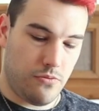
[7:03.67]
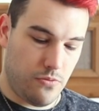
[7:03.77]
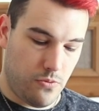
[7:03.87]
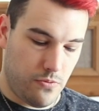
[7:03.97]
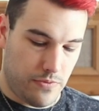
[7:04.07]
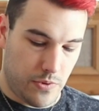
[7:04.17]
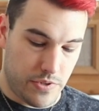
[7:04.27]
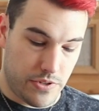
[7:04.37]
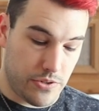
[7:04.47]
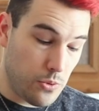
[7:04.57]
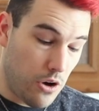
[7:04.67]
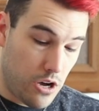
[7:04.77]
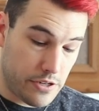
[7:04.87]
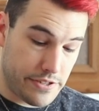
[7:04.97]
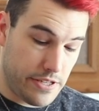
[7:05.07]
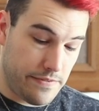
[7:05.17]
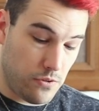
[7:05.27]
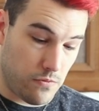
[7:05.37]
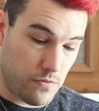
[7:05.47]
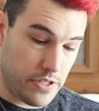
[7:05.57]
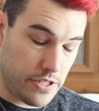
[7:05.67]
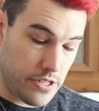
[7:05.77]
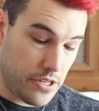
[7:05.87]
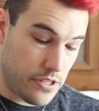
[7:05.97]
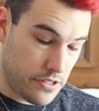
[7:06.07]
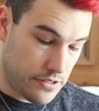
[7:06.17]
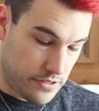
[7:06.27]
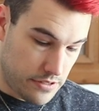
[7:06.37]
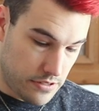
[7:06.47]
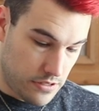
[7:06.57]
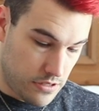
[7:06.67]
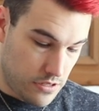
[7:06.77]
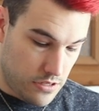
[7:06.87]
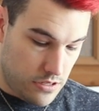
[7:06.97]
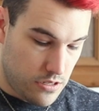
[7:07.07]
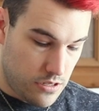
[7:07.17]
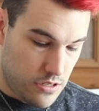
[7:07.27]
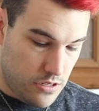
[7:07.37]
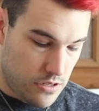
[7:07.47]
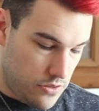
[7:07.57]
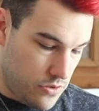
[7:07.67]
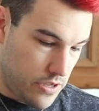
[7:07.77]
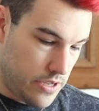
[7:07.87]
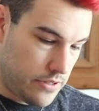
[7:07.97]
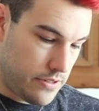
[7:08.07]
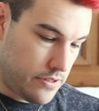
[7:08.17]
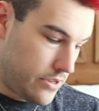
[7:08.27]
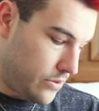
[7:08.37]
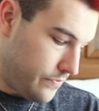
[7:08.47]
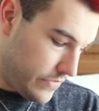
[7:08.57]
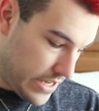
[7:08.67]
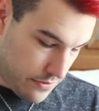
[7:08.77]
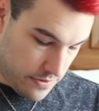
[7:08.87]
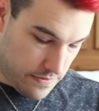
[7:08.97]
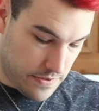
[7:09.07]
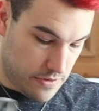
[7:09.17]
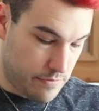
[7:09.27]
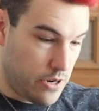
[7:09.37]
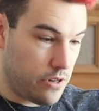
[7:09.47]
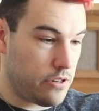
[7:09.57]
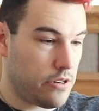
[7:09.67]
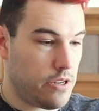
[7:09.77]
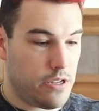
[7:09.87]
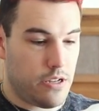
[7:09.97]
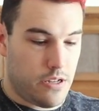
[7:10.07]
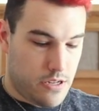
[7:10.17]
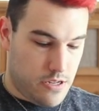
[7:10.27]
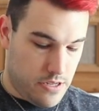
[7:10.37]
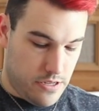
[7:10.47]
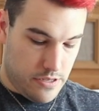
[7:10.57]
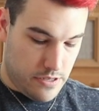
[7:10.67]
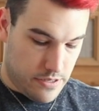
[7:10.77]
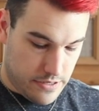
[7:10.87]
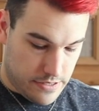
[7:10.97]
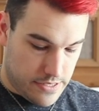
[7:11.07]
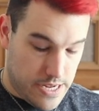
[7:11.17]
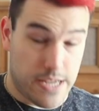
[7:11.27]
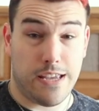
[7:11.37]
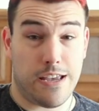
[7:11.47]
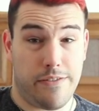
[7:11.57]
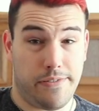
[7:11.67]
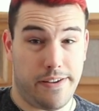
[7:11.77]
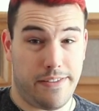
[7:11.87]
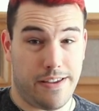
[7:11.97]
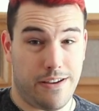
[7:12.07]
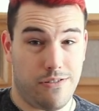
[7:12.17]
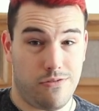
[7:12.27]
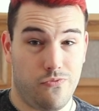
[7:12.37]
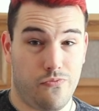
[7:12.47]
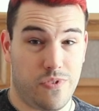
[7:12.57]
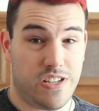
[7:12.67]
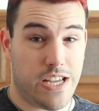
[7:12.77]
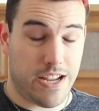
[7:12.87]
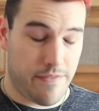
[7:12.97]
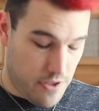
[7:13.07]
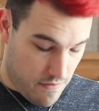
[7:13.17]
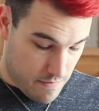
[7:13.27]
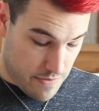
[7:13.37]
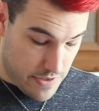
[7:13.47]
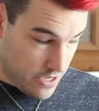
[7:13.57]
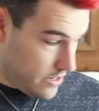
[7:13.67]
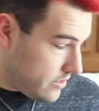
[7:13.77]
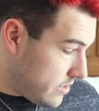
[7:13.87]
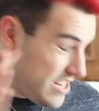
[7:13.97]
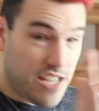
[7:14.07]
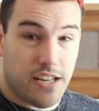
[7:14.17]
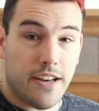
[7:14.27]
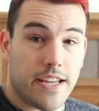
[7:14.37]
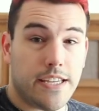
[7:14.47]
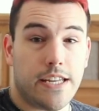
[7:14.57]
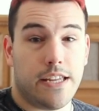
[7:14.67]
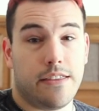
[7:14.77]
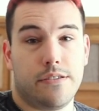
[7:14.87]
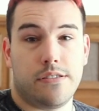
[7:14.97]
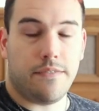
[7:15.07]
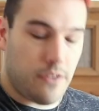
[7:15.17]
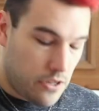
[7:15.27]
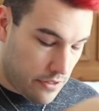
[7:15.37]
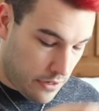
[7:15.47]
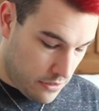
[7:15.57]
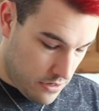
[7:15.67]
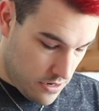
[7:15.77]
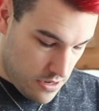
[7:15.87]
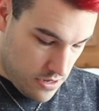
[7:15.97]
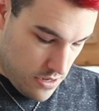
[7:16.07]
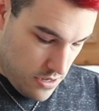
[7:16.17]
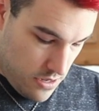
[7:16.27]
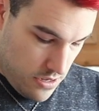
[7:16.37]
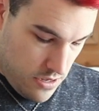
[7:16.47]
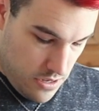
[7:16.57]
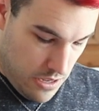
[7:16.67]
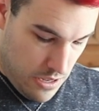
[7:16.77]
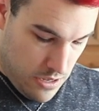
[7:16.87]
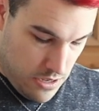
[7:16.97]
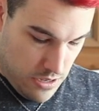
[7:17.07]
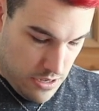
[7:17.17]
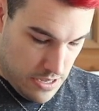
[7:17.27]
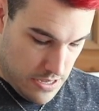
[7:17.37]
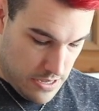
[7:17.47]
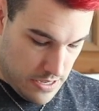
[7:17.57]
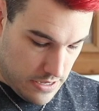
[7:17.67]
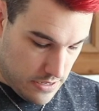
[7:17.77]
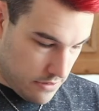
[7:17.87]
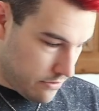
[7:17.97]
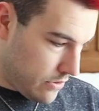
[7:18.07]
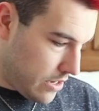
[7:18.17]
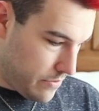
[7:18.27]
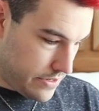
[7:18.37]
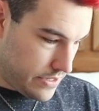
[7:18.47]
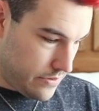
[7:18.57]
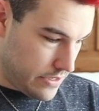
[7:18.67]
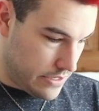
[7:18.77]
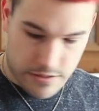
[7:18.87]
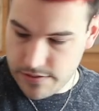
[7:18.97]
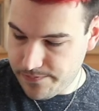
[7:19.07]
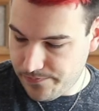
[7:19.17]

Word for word: Oh, those do honestly feel really nice. Okay, so now the fun part is taking everything out, taking everything off my bed, and getting this stuff on there. Uh, I don't know how I want to do this.